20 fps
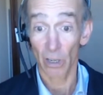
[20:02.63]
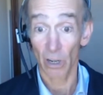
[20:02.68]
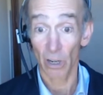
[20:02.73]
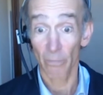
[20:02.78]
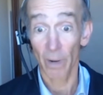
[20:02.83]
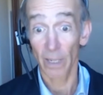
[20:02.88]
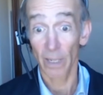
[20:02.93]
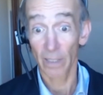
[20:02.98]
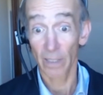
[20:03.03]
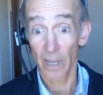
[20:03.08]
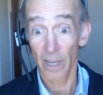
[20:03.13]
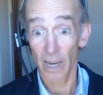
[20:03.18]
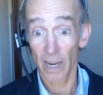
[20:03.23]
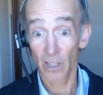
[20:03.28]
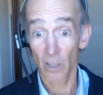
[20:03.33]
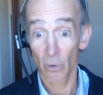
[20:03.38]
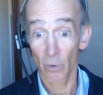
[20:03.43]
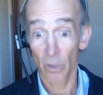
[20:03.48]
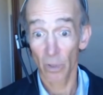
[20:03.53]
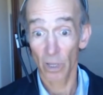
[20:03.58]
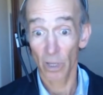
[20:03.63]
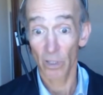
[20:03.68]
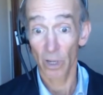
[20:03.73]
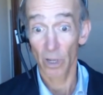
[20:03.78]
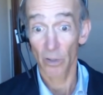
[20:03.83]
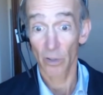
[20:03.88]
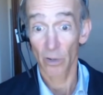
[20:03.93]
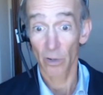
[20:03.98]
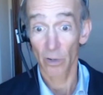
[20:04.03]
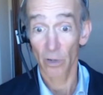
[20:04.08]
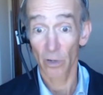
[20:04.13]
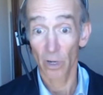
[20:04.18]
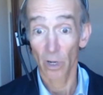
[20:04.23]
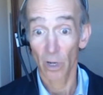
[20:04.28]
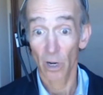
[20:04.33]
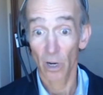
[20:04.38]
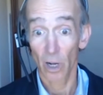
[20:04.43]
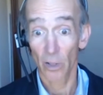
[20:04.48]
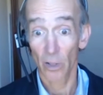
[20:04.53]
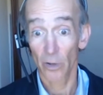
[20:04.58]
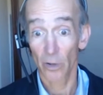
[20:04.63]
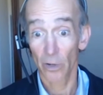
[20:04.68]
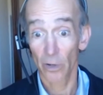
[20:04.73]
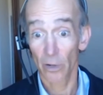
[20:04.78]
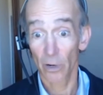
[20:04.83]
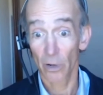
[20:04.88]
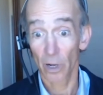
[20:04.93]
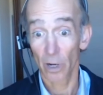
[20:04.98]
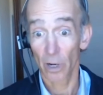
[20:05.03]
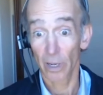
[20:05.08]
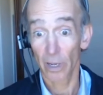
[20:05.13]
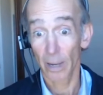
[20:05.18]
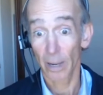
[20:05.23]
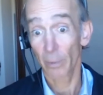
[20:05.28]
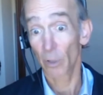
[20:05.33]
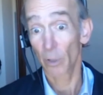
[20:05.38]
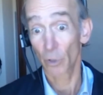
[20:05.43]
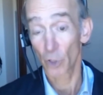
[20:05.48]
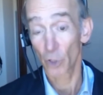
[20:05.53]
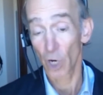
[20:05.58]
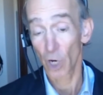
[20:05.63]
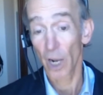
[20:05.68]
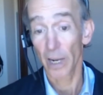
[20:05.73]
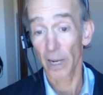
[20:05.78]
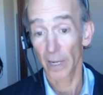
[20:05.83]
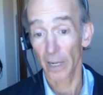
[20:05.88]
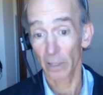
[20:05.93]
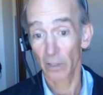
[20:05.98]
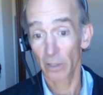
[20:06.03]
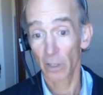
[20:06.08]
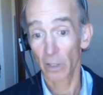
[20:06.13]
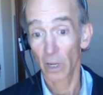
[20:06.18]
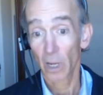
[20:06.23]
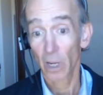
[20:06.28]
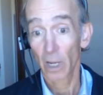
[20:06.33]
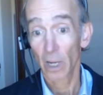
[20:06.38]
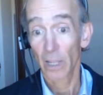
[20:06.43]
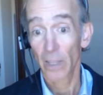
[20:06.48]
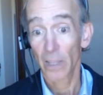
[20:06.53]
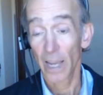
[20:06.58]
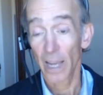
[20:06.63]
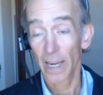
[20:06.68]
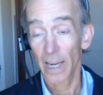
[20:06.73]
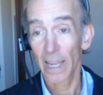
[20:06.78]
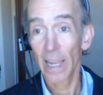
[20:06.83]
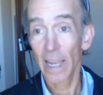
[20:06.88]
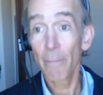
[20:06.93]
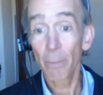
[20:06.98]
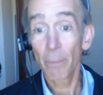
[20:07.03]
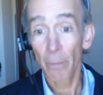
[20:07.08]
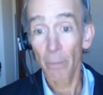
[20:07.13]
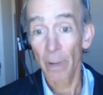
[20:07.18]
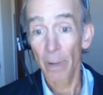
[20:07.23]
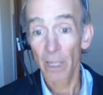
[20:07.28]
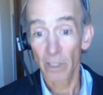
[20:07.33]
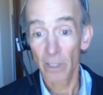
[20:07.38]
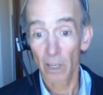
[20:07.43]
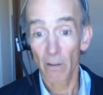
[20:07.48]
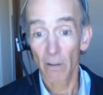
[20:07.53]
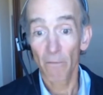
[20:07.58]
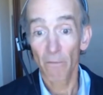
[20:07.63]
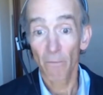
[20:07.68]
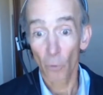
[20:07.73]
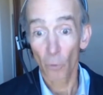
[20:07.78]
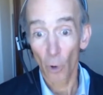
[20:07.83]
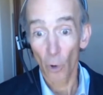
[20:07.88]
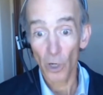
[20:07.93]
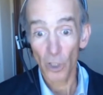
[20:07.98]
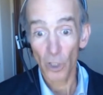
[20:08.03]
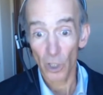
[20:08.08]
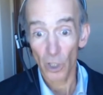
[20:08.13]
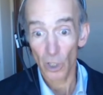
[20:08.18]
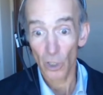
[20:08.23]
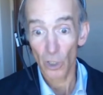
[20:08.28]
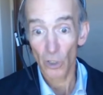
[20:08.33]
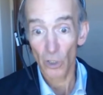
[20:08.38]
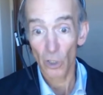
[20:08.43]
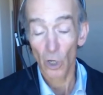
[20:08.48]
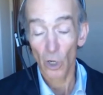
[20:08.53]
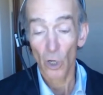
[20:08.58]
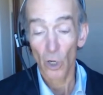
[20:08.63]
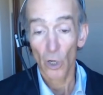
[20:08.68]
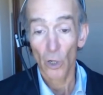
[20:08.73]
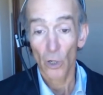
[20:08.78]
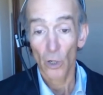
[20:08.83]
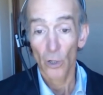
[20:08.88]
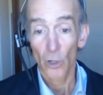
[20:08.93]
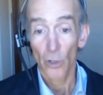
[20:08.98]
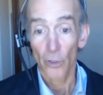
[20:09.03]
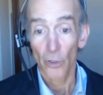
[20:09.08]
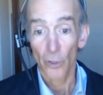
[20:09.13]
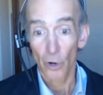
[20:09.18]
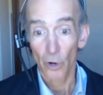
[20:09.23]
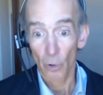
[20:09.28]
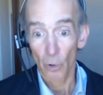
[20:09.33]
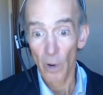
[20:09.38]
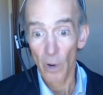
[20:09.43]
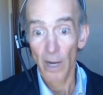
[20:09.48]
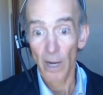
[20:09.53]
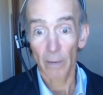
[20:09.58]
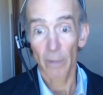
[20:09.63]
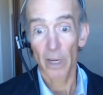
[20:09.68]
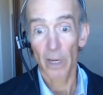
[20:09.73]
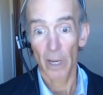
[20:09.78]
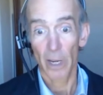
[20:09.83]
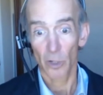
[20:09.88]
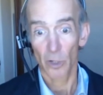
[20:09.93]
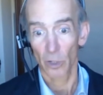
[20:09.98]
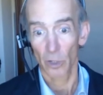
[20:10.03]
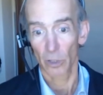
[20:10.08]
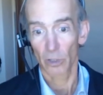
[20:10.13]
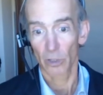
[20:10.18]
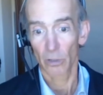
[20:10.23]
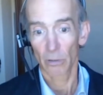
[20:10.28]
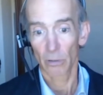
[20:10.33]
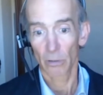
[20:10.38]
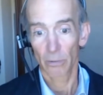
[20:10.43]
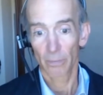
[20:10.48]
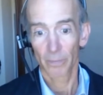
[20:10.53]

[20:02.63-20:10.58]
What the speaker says: of Monsanto and these other chemical giants that implements and enforces their recommendations.